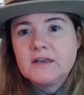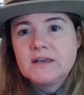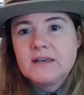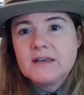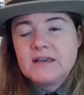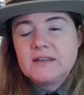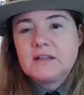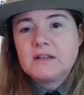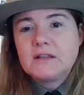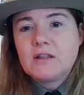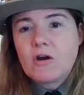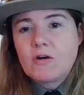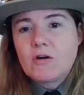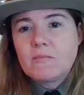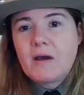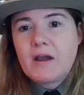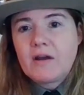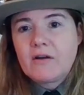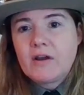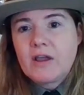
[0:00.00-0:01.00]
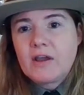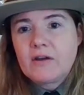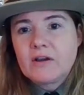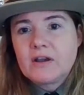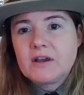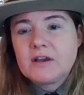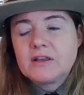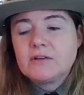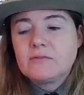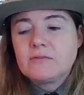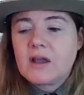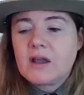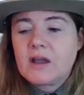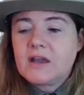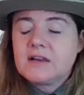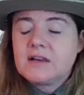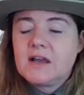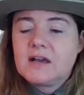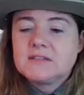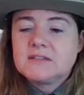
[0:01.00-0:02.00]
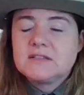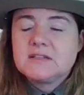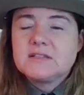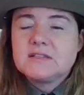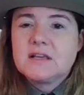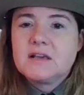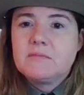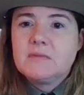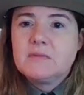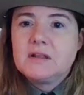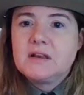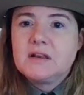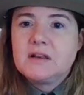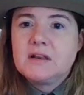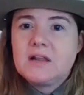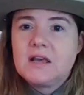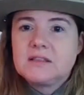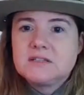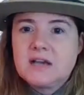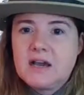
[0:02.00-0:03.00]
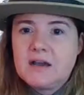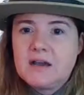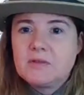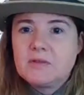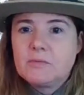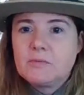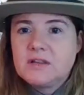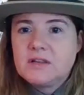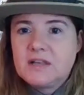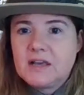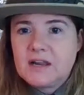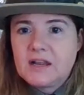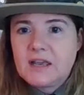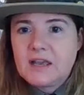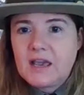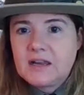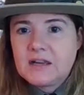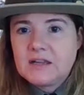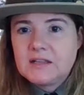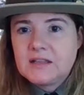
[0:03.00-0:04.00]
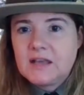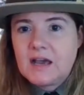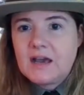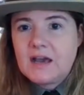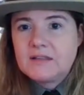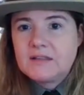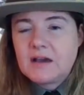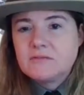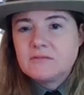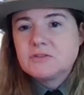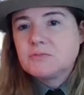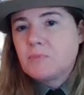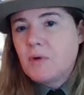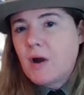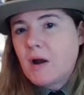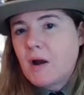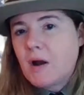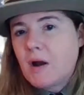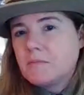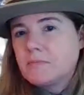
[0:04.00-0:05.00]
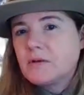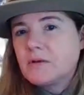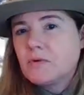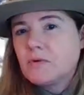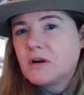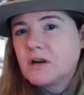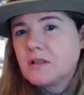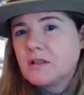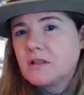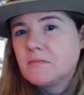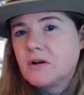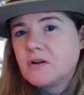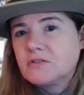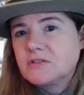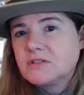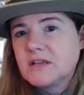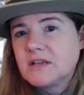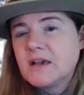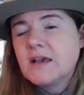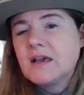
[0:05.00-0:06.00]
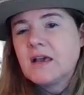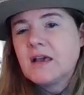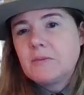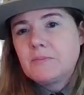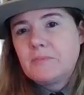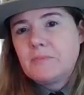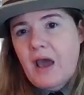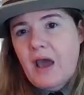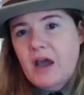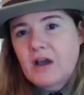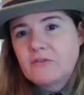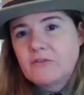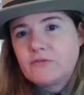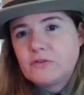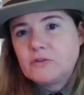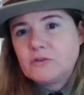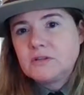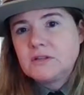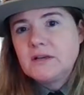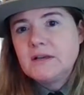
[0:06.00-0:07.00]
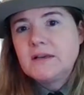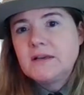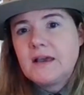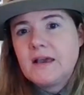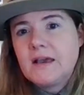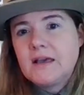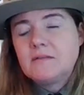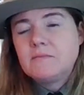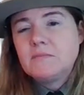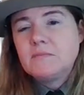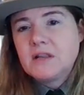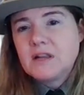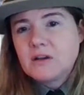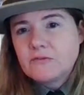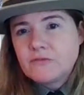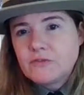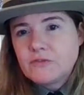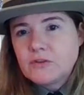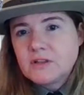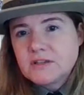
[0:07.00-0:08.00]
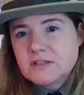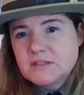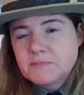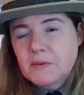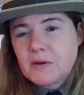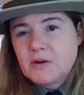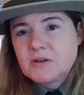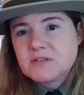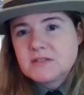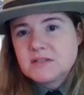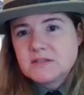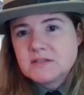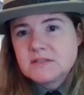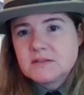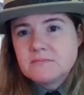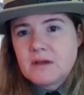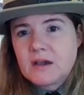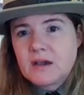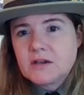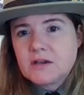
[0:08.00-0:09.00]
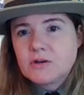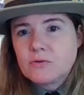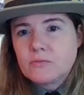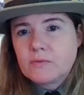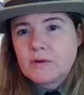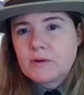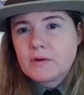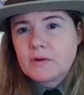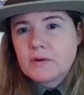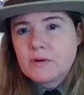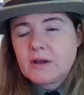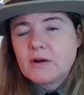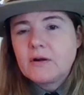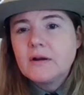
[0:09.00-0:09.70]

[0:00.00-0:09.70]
in the Longmire area that recognizes them. And at the time that we dedicated that, that was probably one of the most impactful and meaningful experiences in my career,